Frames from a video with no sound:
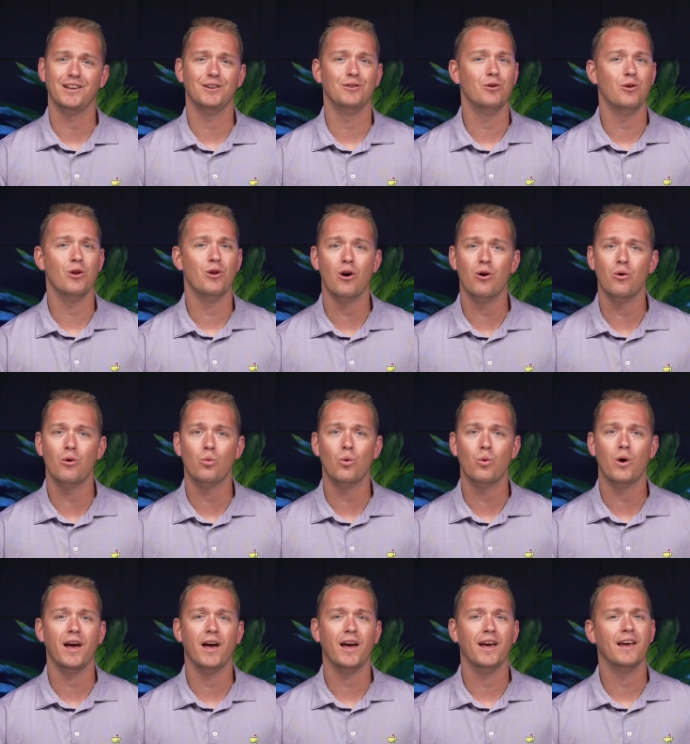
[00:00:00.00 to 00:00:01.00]
No
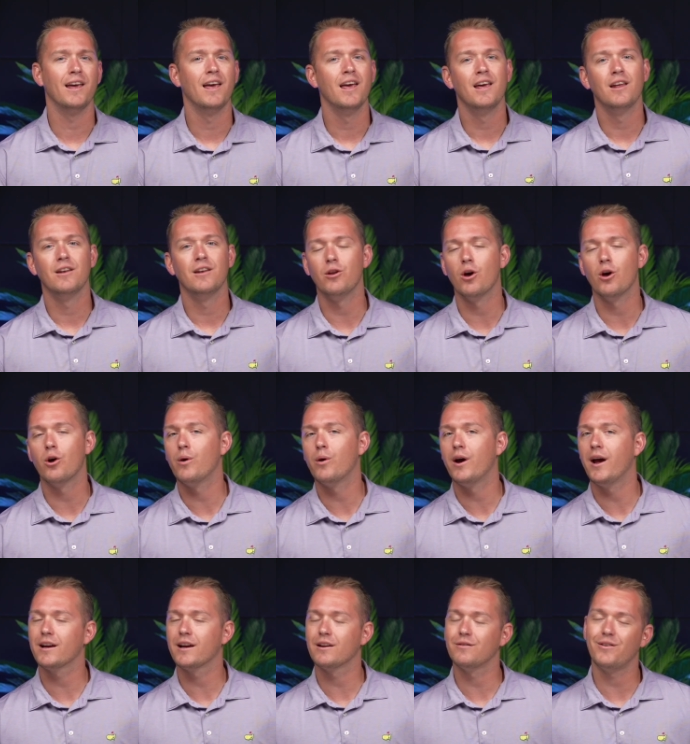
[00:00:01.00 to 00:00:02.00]
way
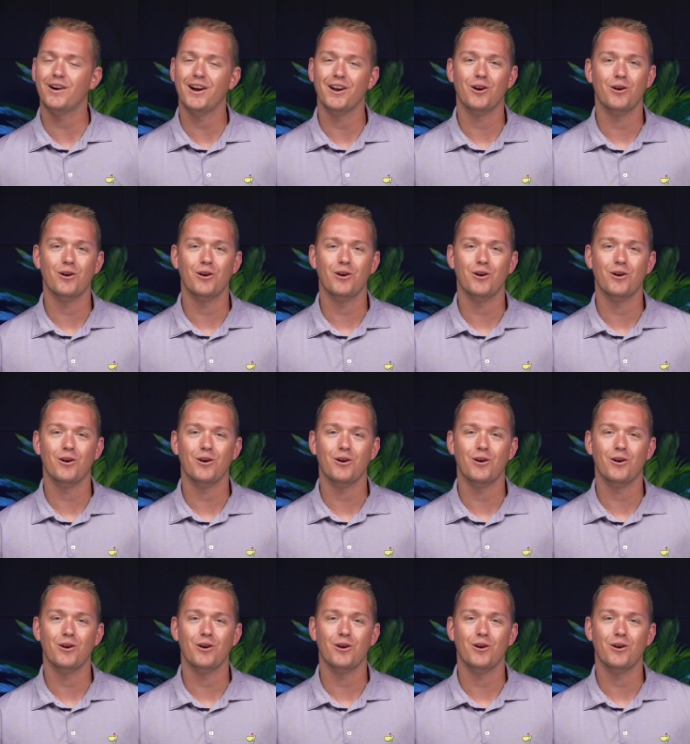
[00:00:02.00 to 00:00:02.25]
I can find